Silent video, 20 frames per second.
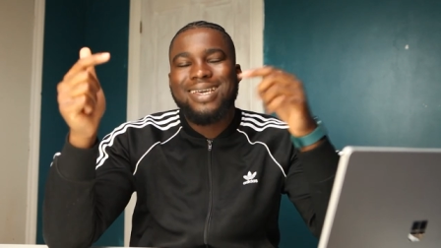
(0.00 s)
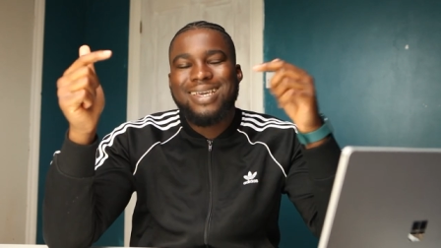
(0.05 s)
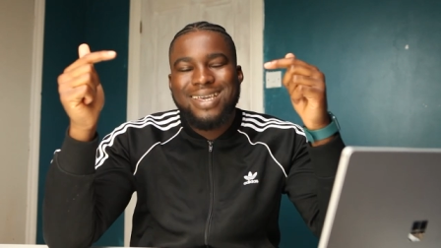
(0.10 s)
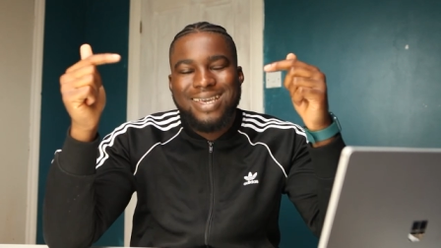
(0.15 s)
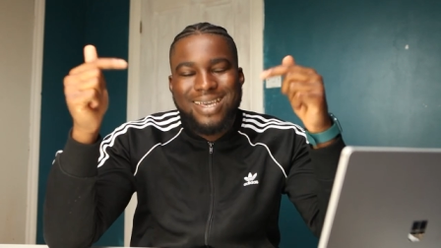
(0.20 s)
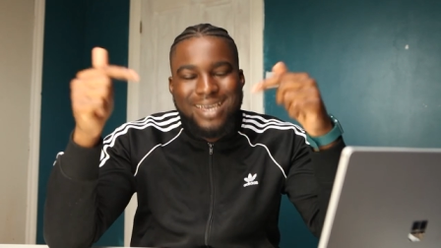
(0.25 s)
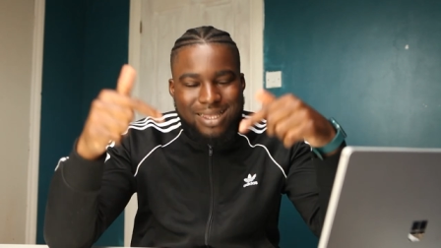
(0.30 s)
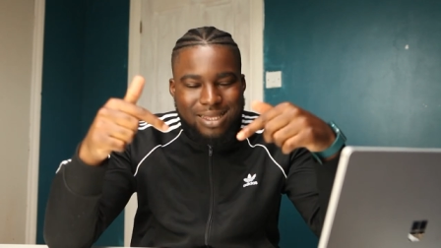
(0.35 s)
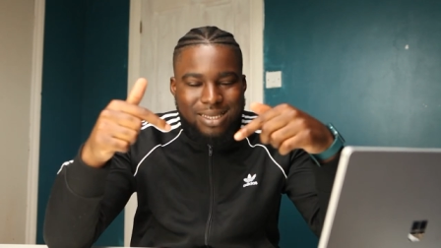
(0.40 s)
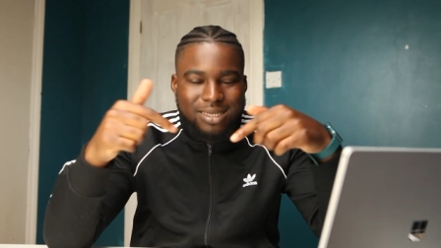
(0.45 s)

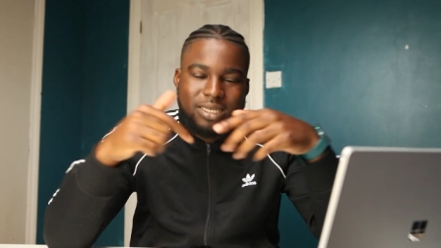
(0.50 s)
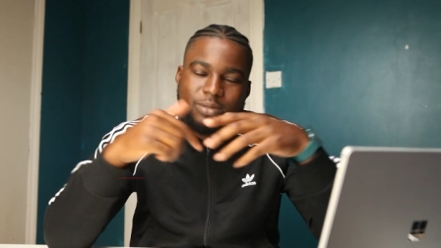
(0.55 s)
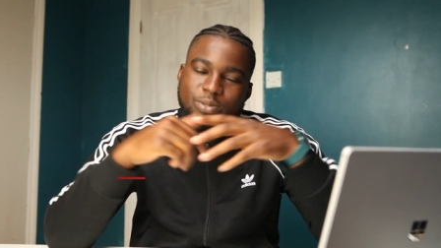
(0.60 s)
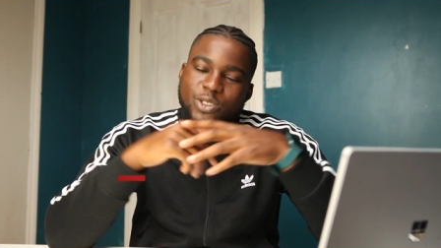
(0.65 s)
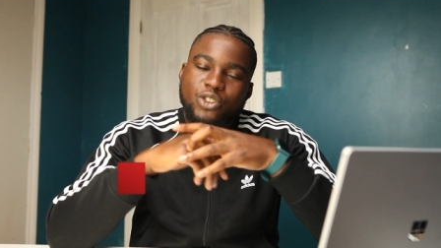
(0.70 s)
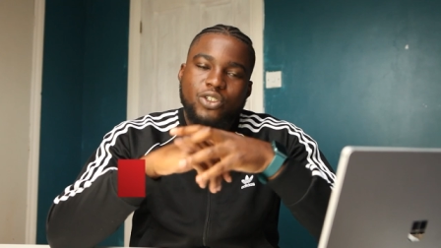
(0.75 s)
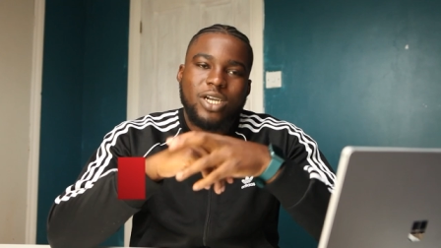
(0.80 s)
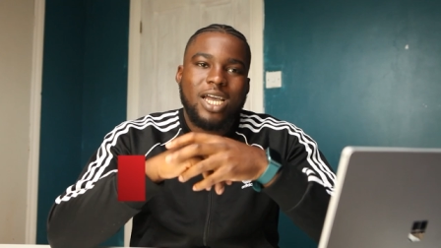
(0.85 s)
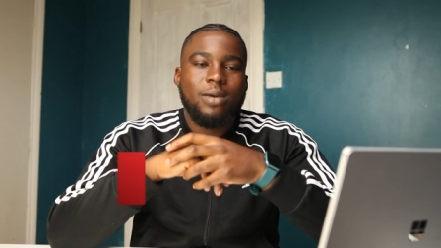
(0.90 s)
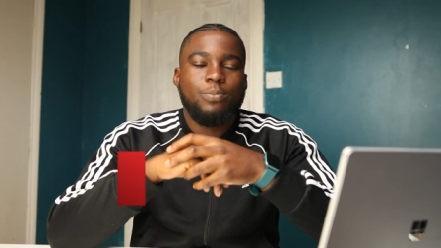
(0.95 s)
hit the
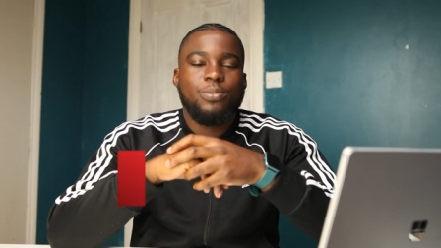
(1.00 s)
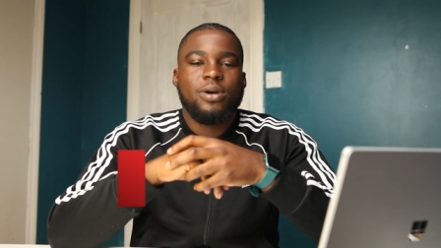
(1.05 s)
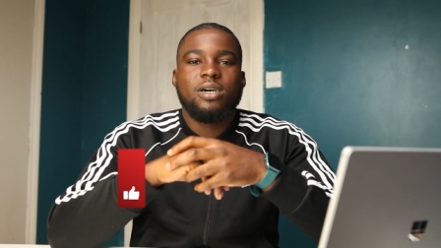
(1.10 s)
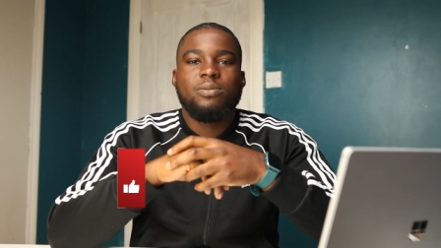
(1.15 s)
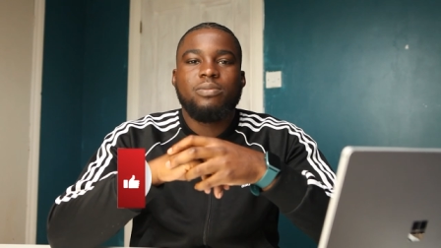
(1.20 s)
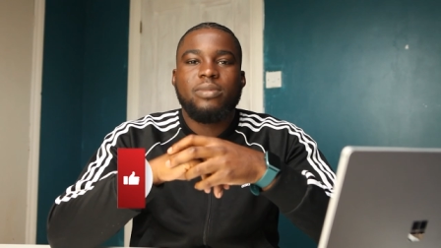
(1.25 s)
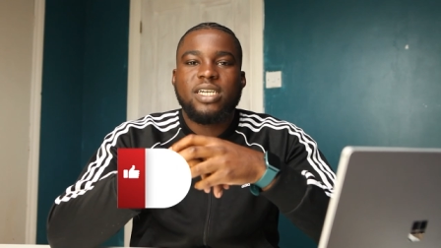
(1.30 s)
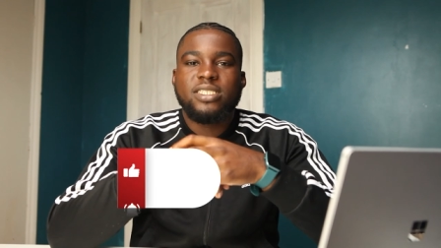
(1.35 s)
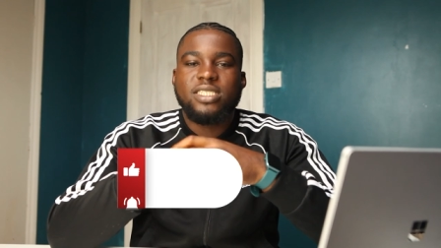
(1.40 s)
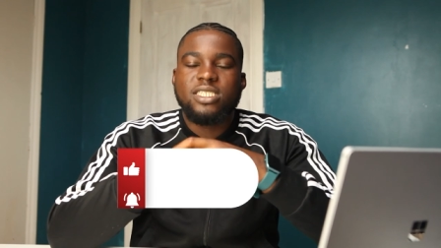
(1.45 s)
subscribe button,
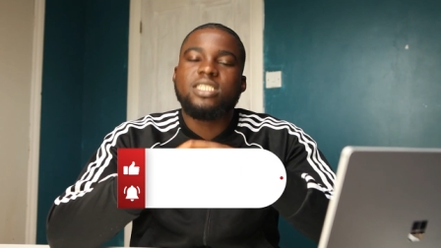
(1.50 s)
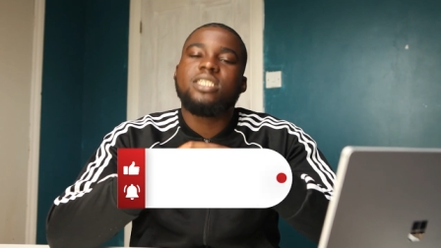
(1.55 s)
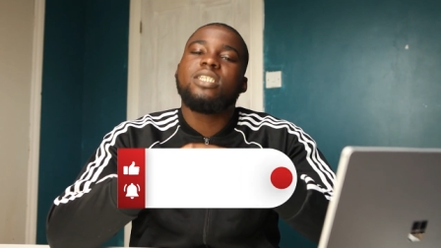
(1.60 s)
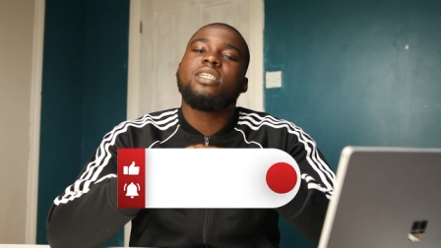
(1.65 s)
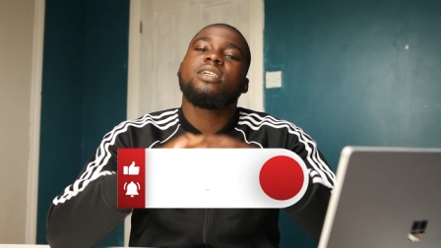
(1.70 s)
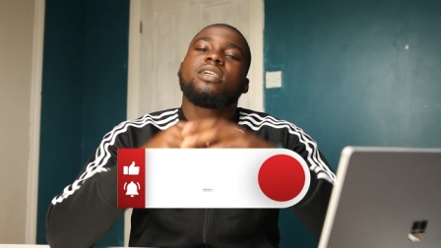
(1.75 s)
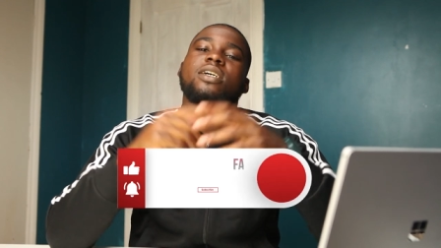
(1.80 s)
my G,